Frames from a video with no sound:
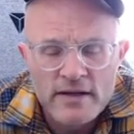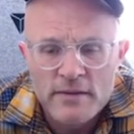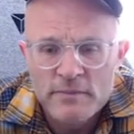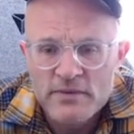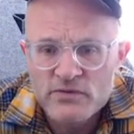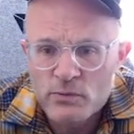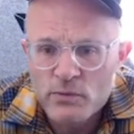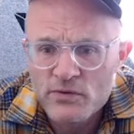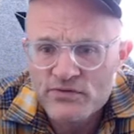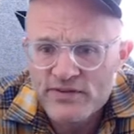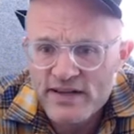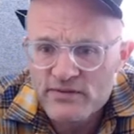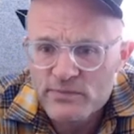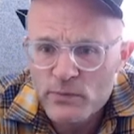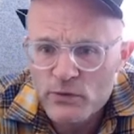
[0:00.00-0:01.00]
Mr. Wolf
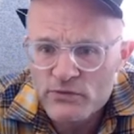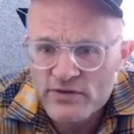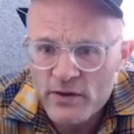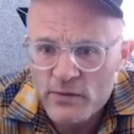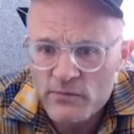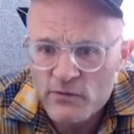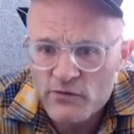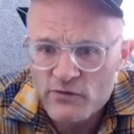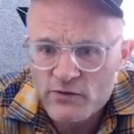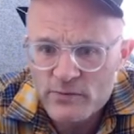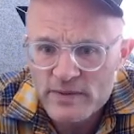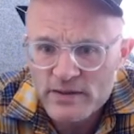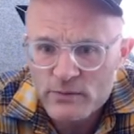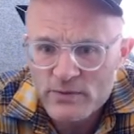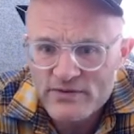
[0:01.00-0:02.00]
says, most helpful for
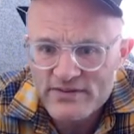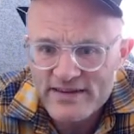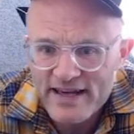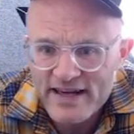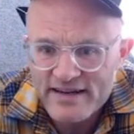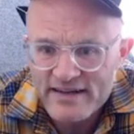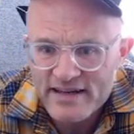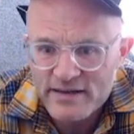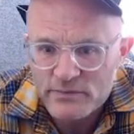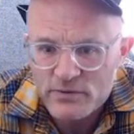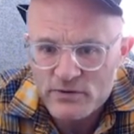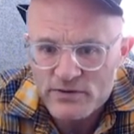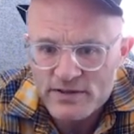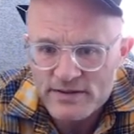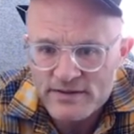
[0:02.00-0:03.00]
me was the endgame
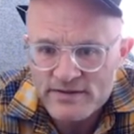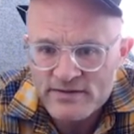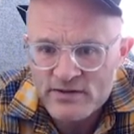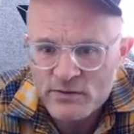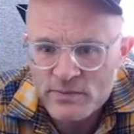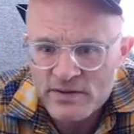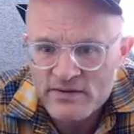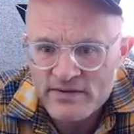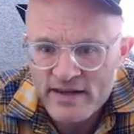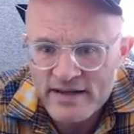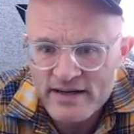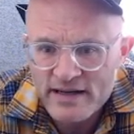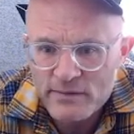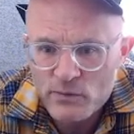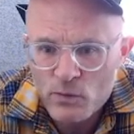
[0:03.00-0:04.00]
learning. Silliman's
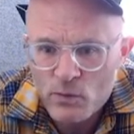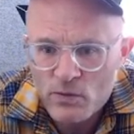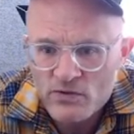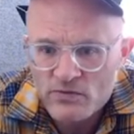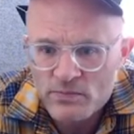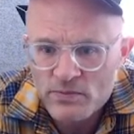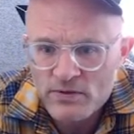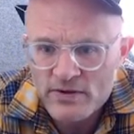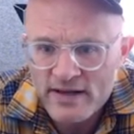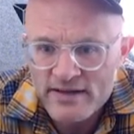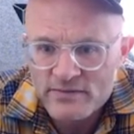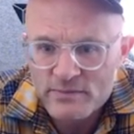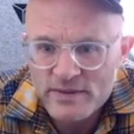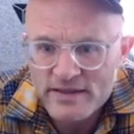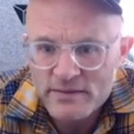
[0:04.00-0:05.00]
endgame course book has
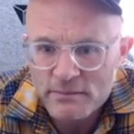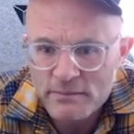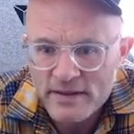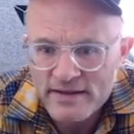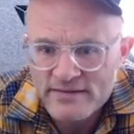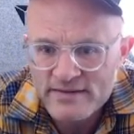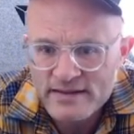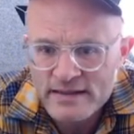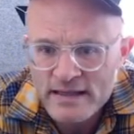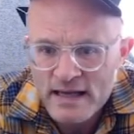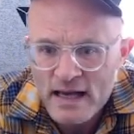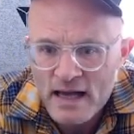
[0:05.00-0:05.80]
been amazing.